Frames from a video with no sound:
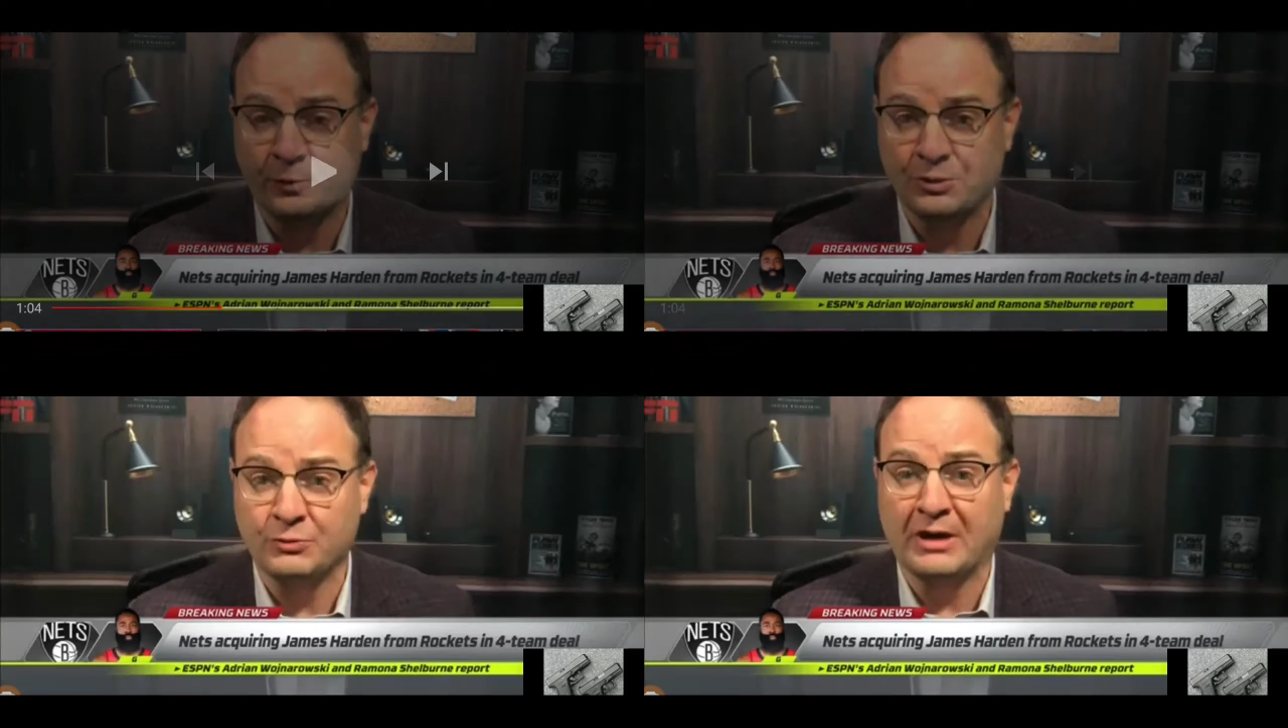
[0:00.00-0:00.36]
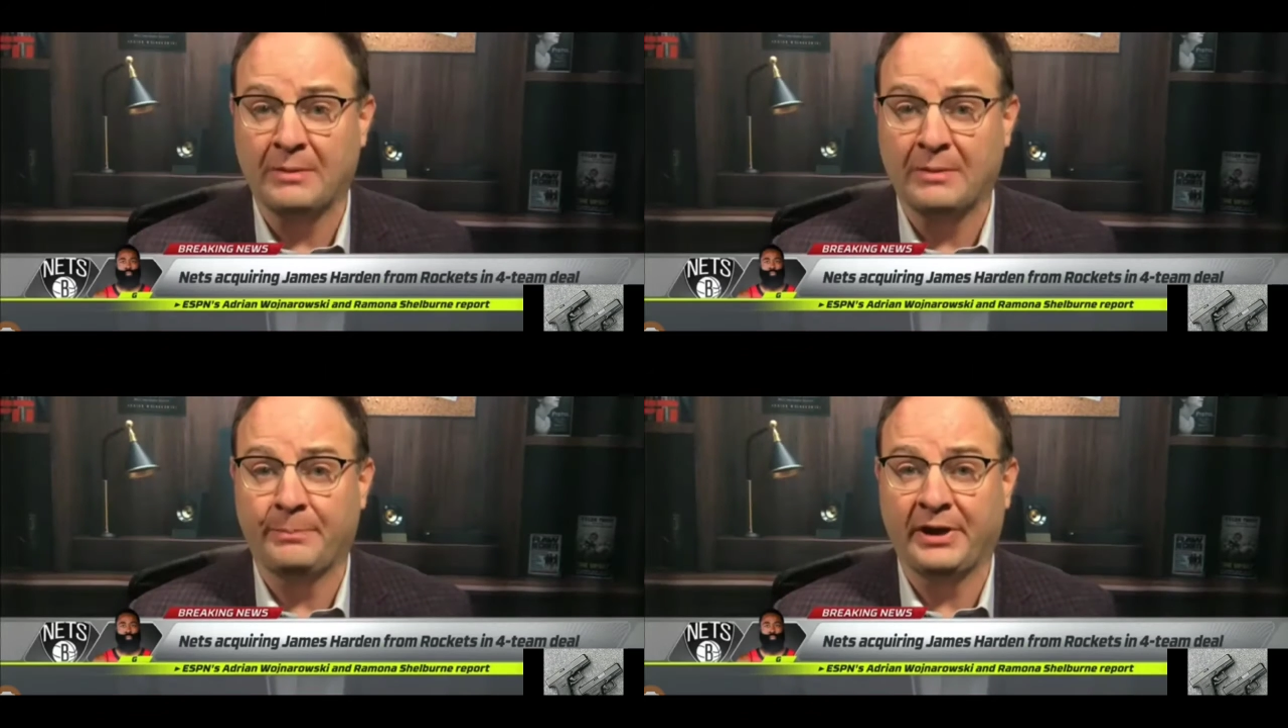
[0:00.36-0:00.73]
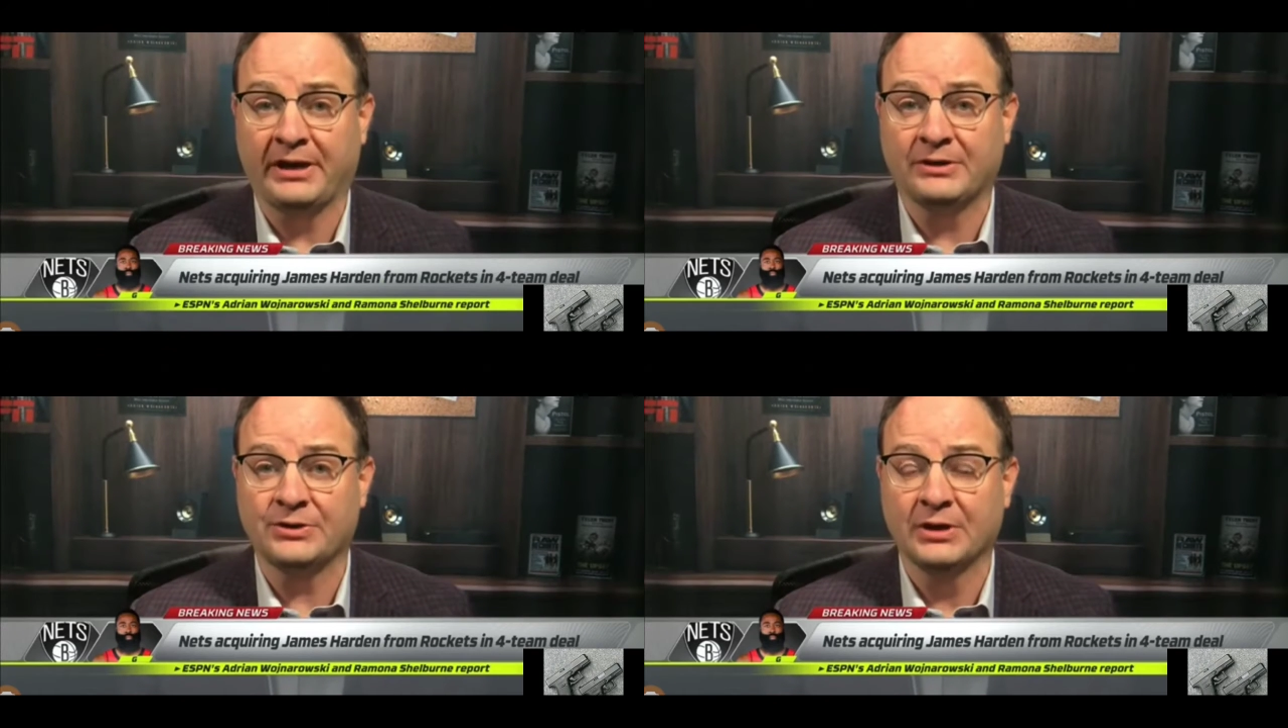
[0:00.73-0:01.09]
Four first round
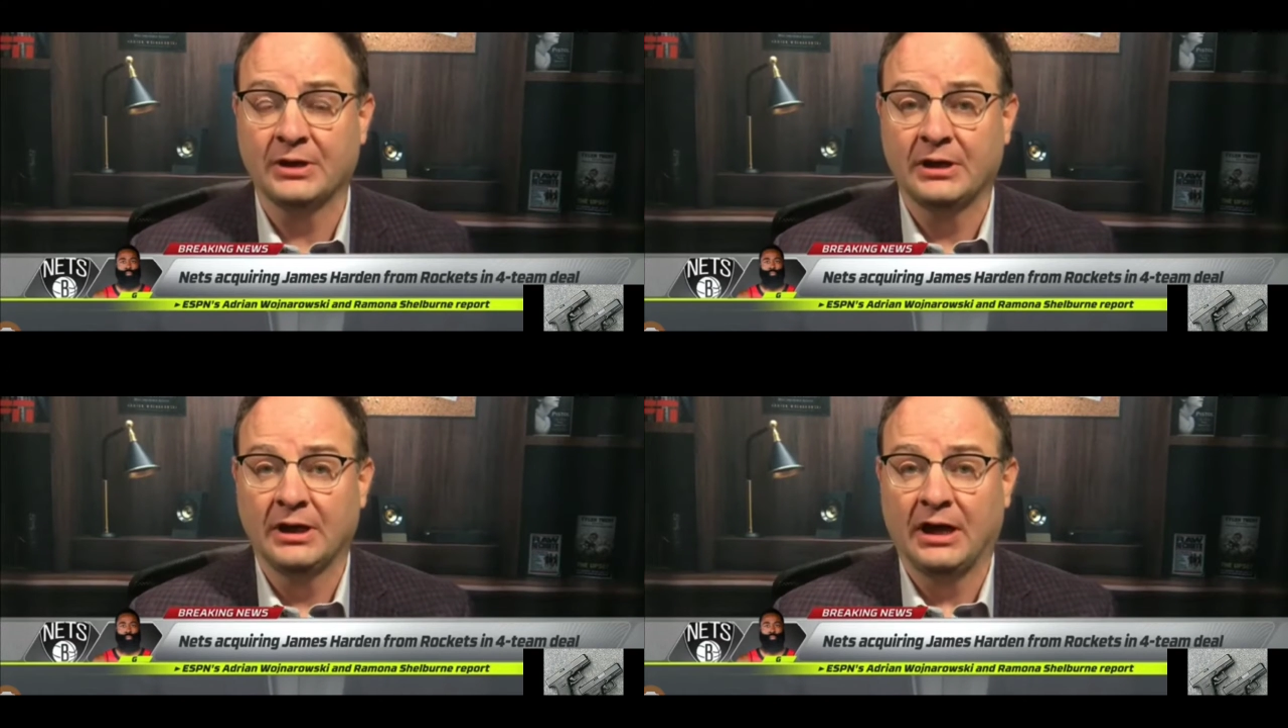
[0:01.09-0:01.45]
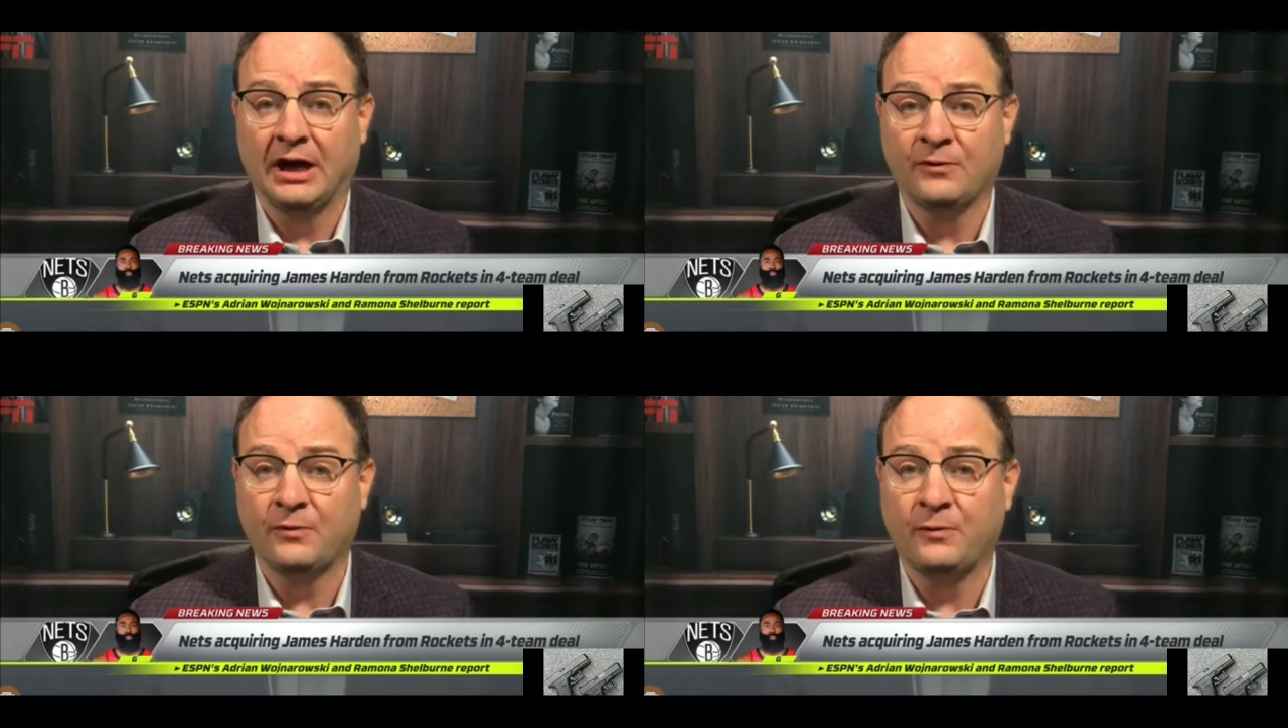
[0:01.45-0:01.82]
picks, uh,